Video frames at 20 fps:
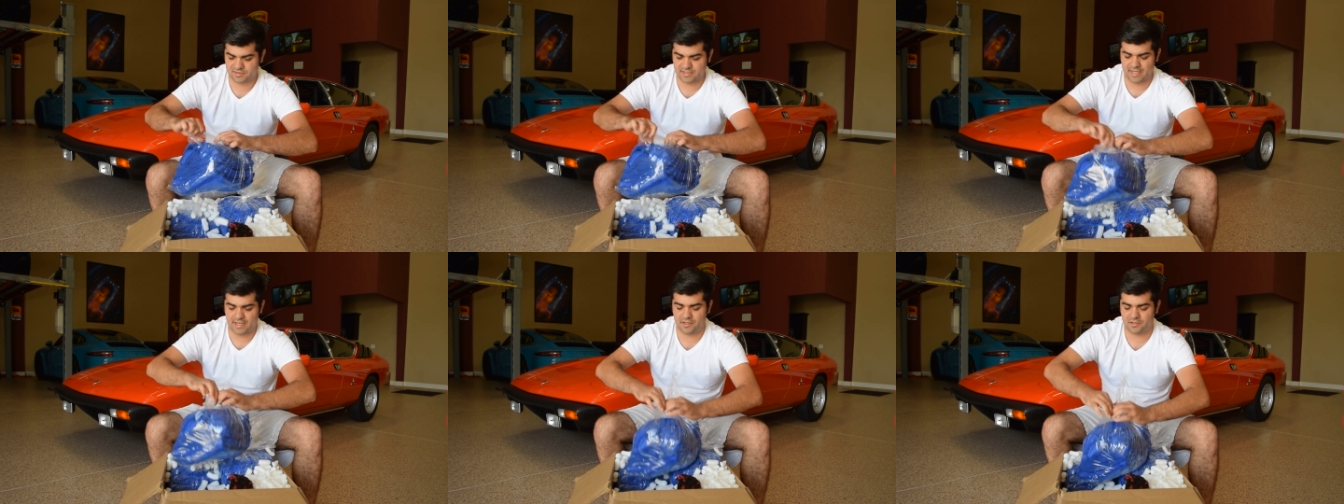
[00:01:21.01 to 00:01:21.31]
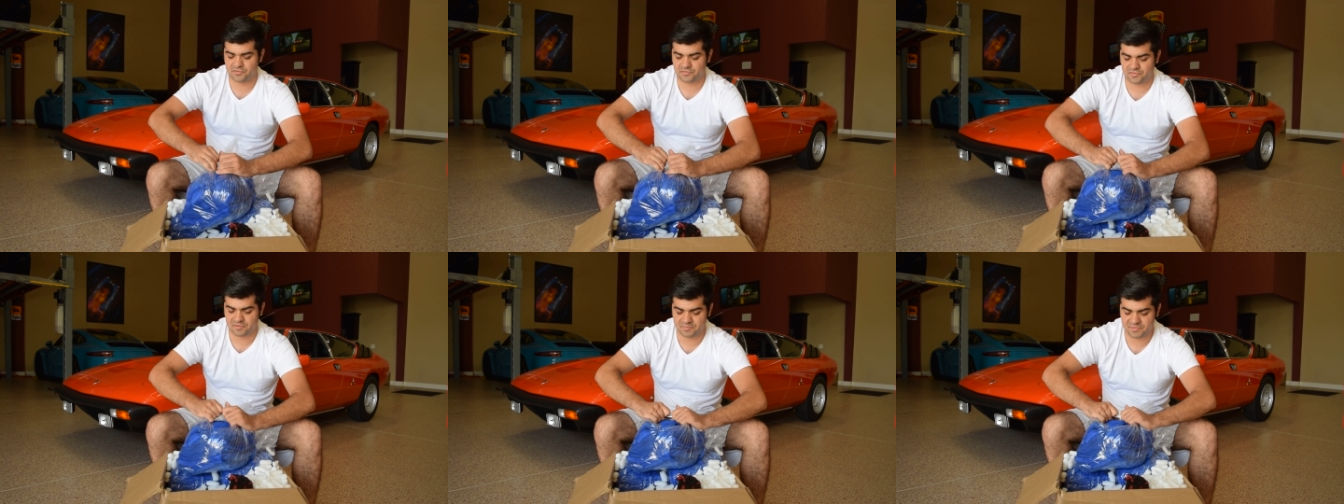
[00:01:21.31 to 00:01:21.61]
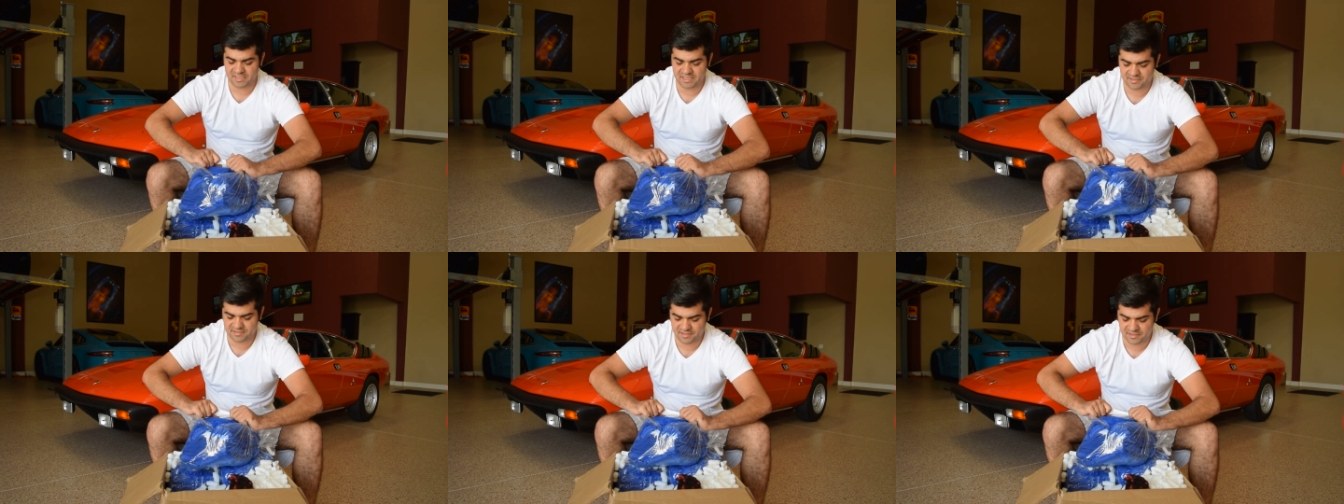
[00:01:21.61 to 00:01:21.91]
towels
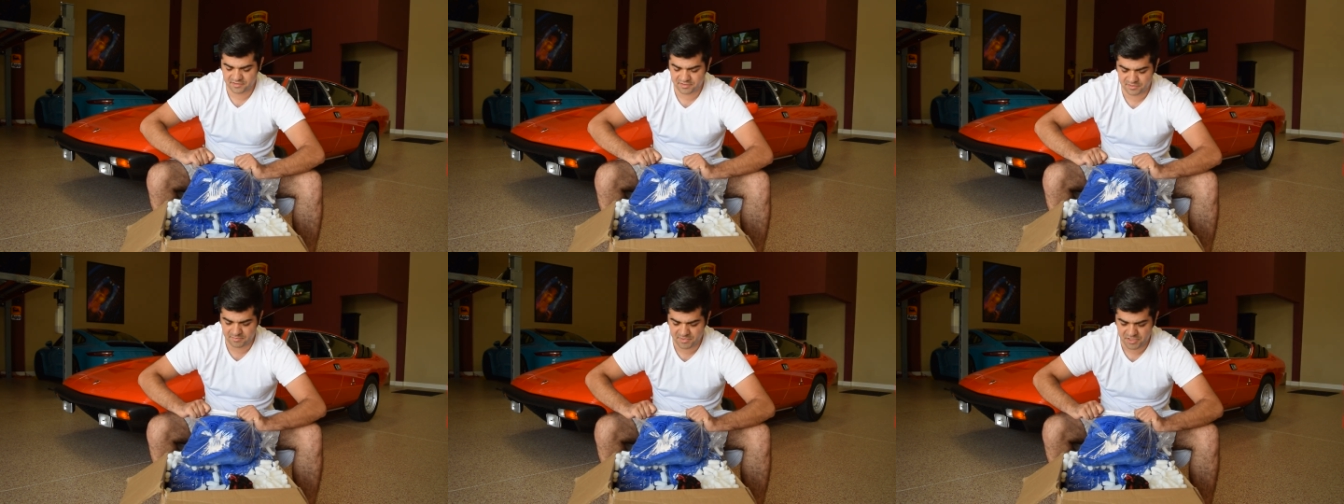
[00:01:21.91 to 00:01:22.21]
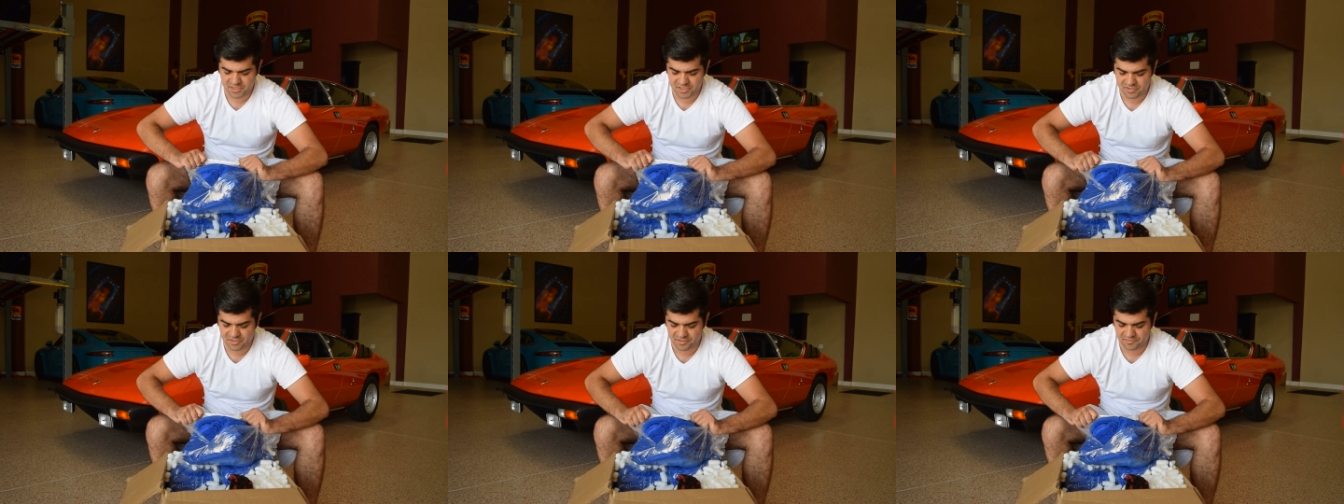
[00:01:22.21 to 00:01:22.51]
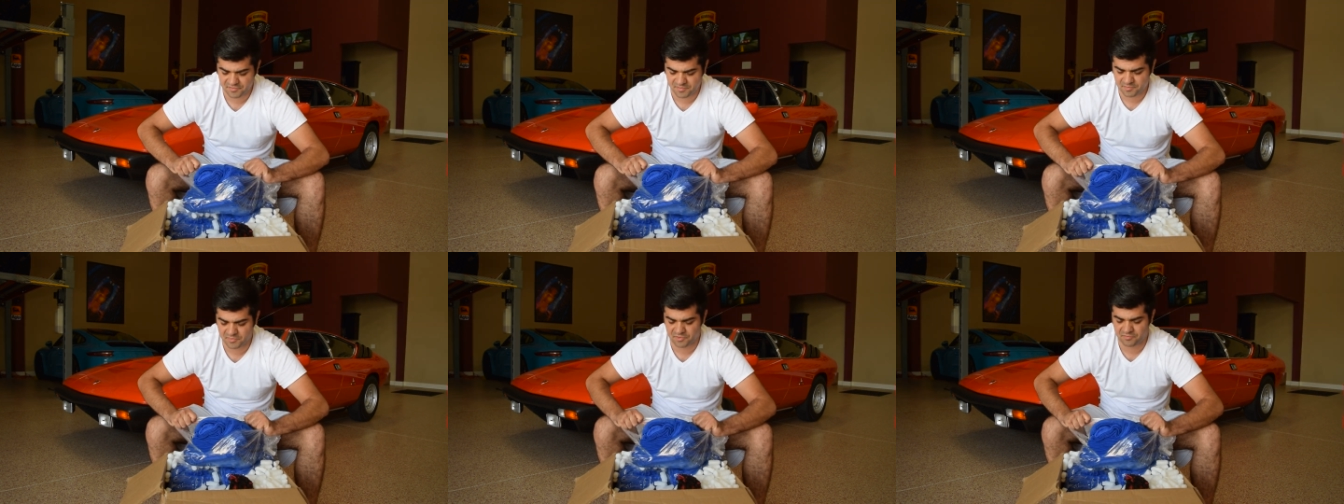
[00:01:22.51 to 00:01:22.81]
from Detailed Image.
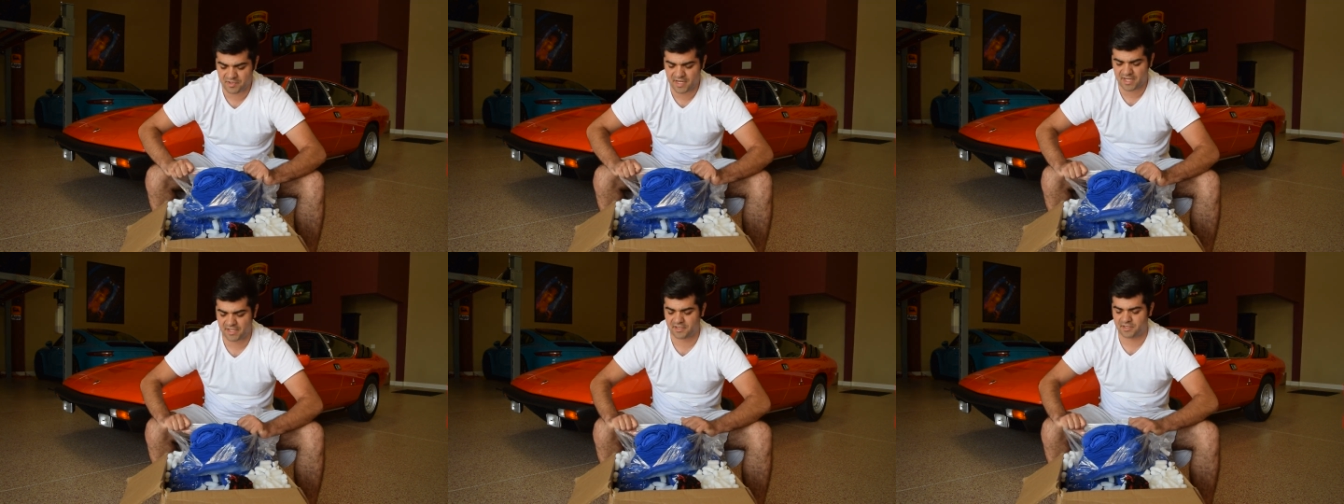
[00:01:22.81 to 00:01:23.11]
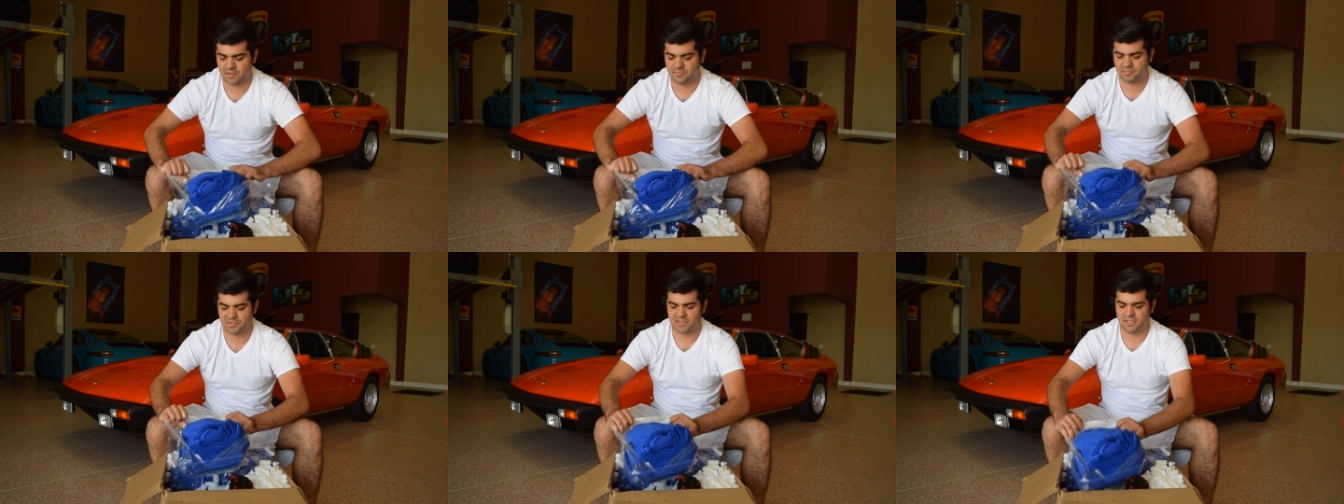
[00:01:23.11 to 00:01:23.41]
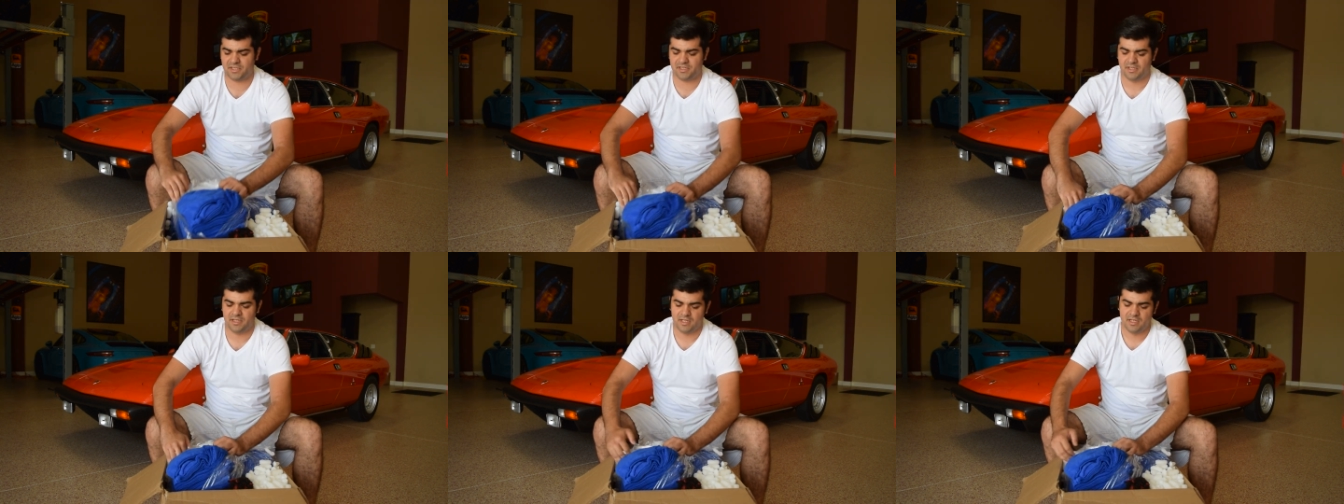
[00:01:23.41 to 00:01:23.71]
They're from the Rag
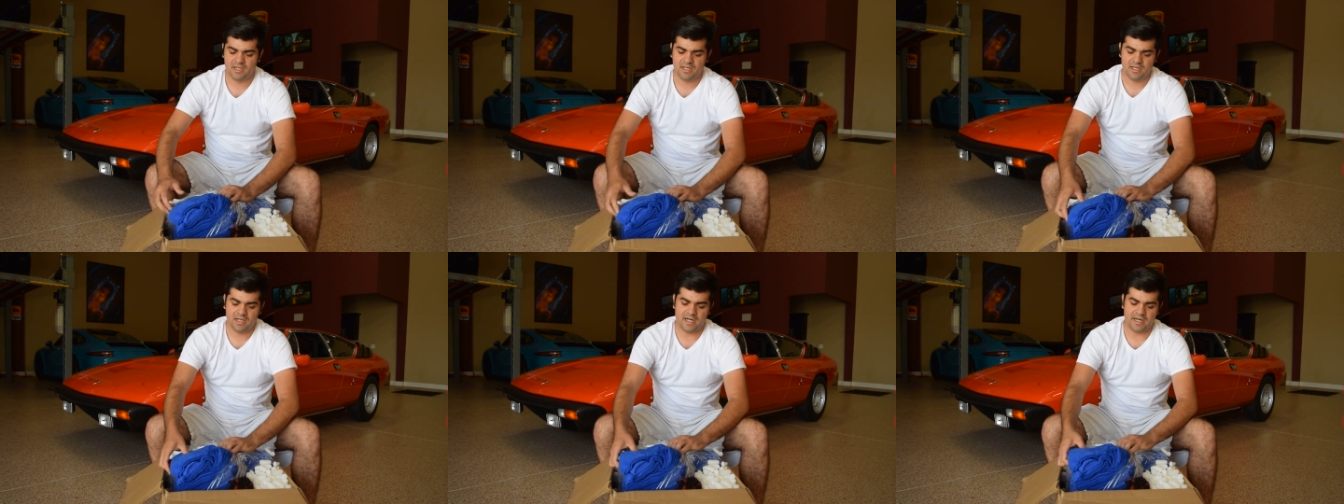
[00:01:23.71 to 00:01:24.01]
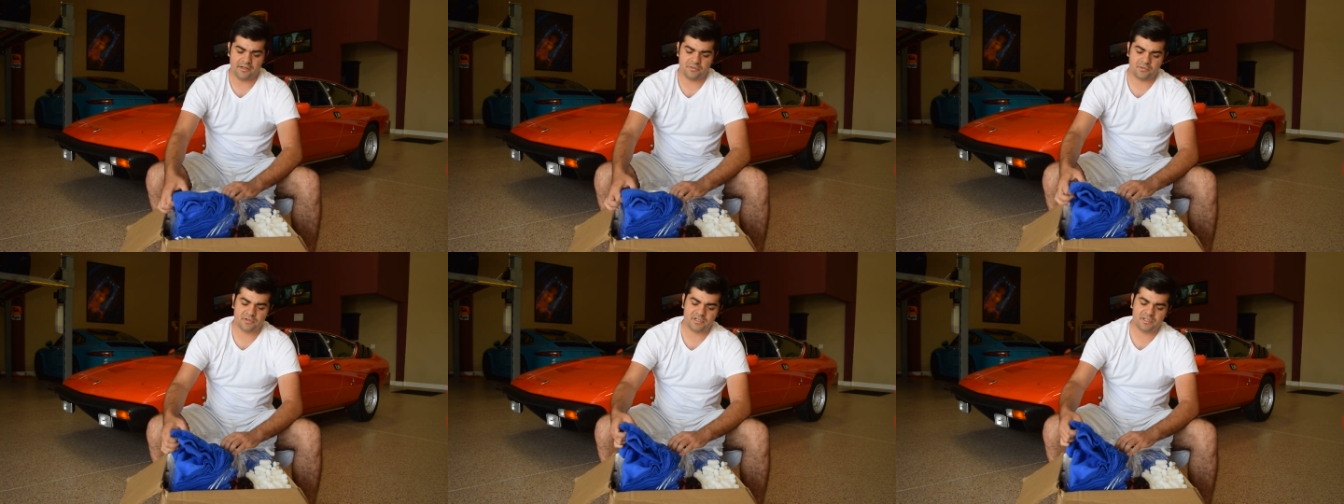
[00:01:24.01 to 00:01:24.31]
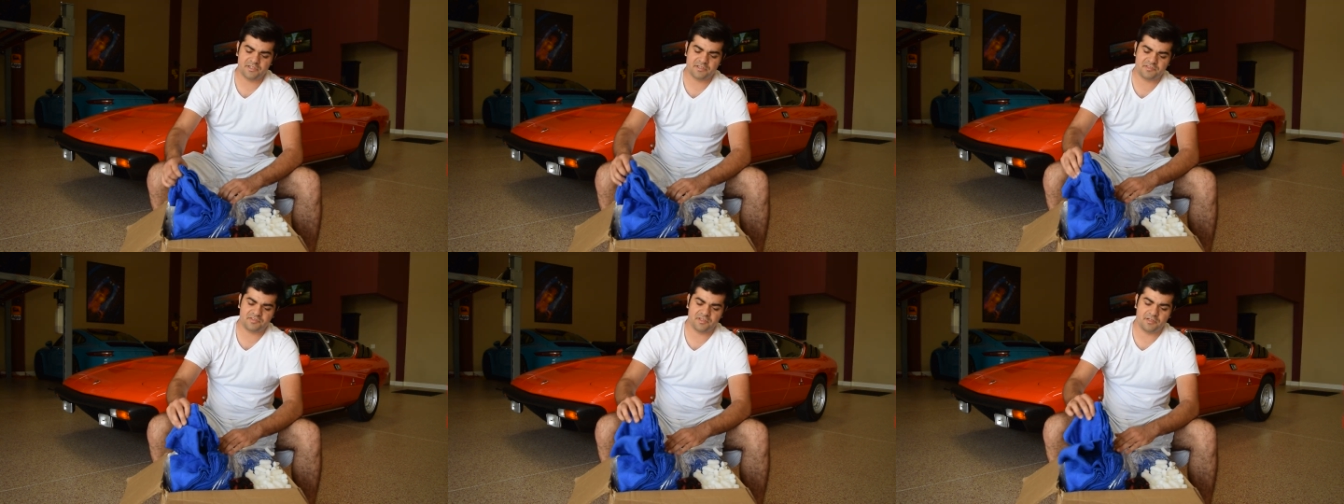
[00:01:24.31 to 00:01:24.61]
Company. I
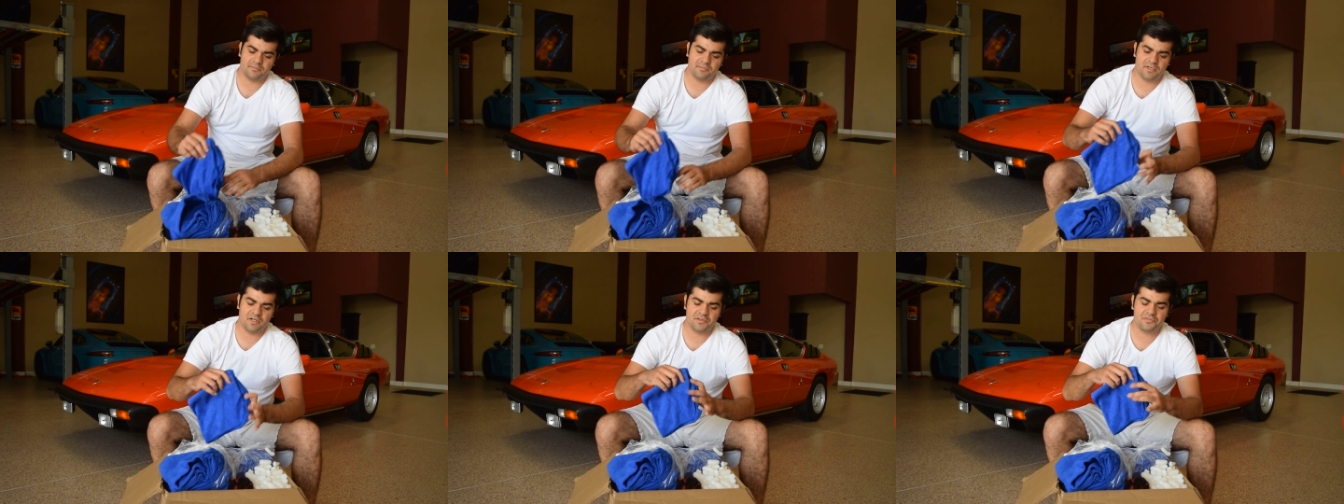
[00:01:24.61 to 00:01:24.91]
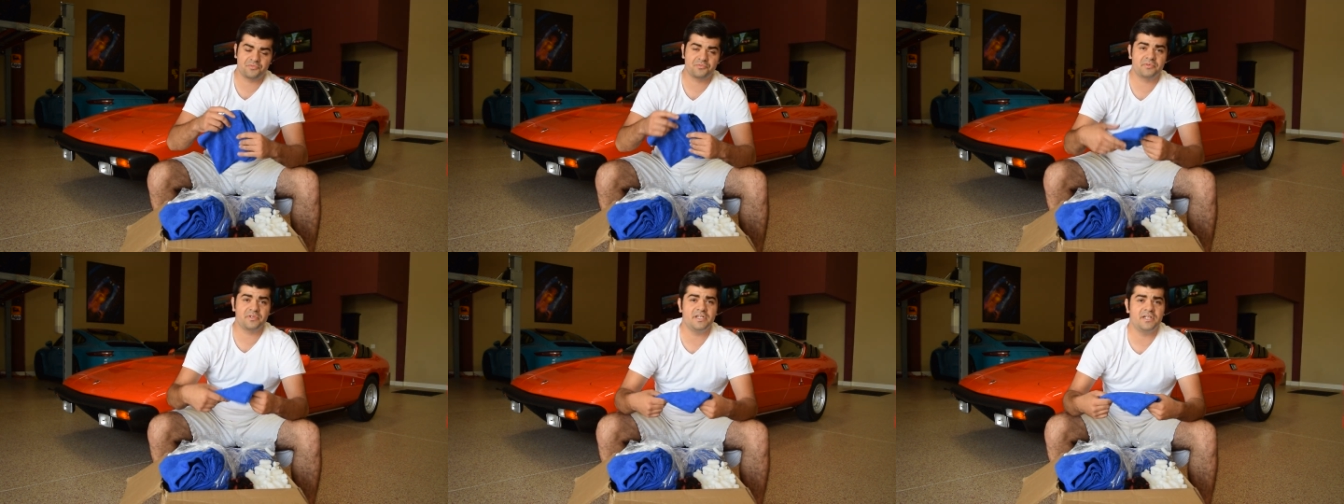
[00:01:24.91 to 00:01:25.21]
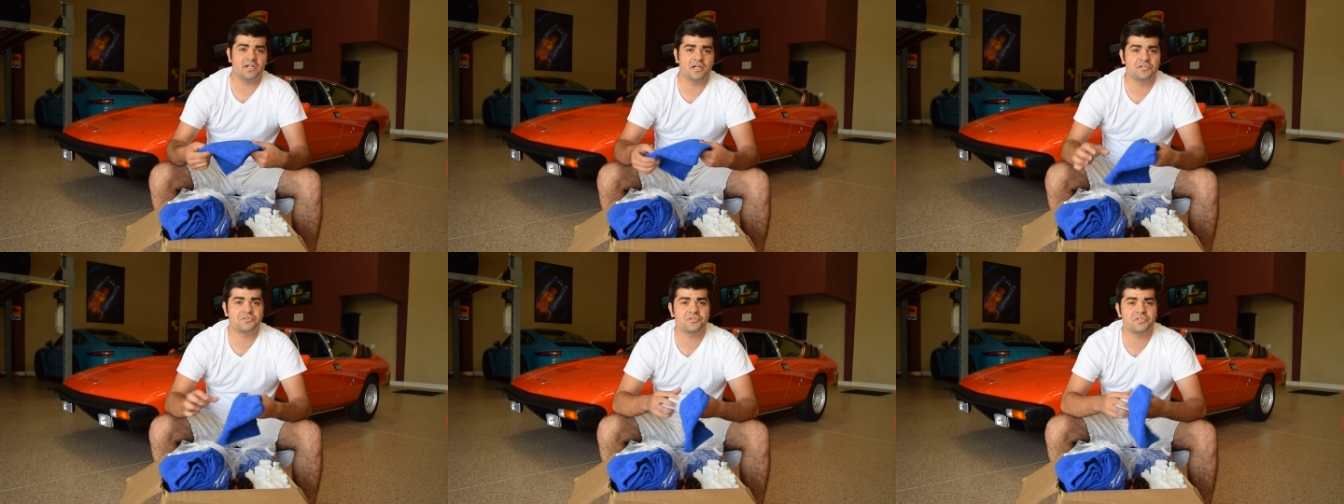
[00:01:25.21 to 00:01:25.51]
ordered some uh, 300